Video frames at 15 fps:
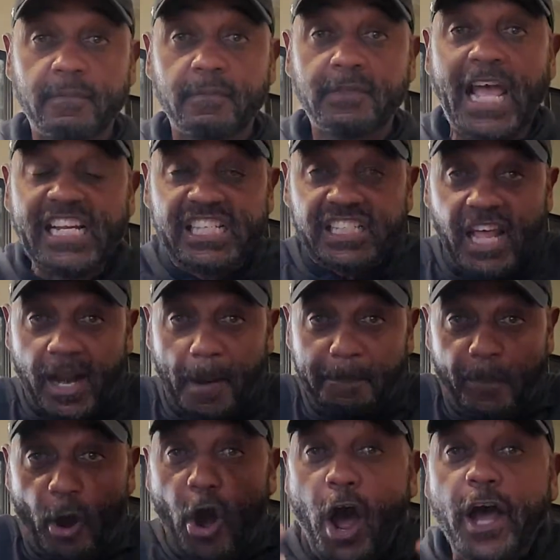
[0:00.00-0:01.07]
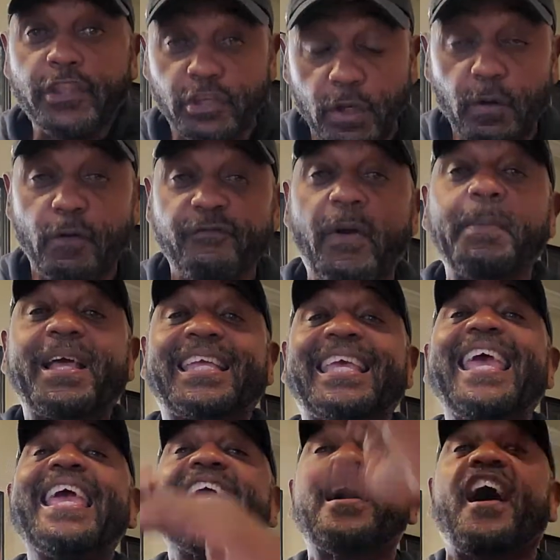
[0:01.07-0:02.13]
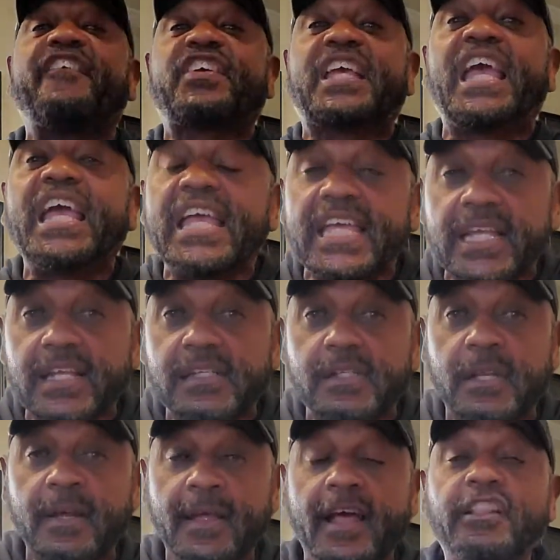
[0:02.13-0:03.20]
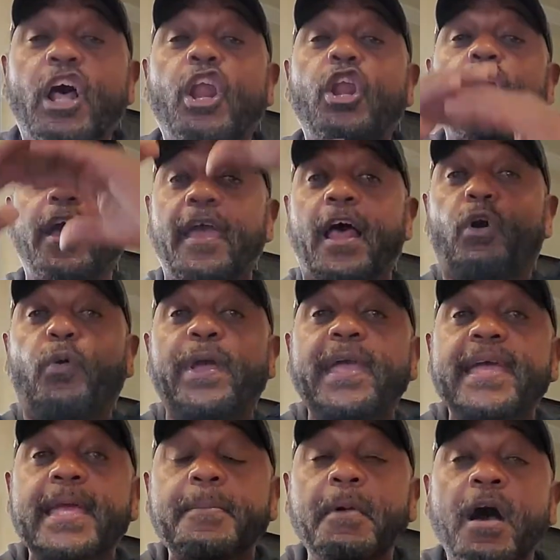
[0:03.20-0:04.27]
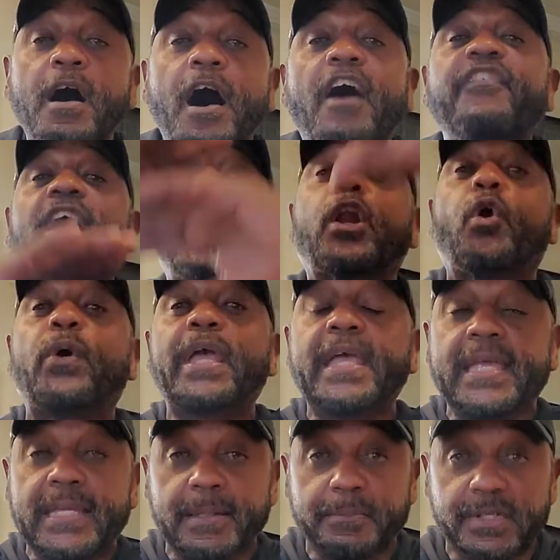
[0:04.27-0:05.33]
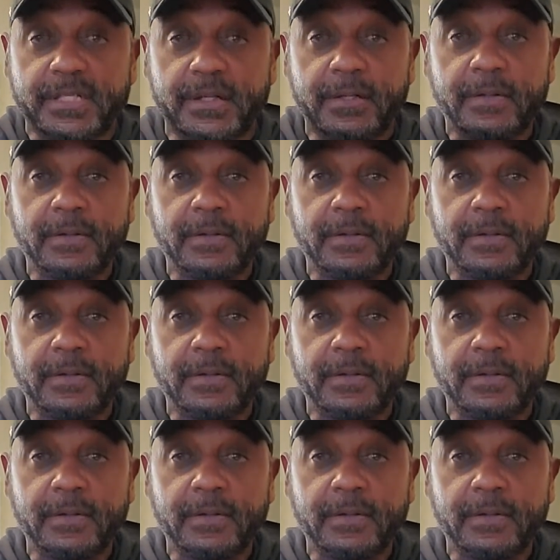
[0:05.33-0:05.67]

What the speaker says: that's set up on you from the King of Kings and the Elohim of Elohims.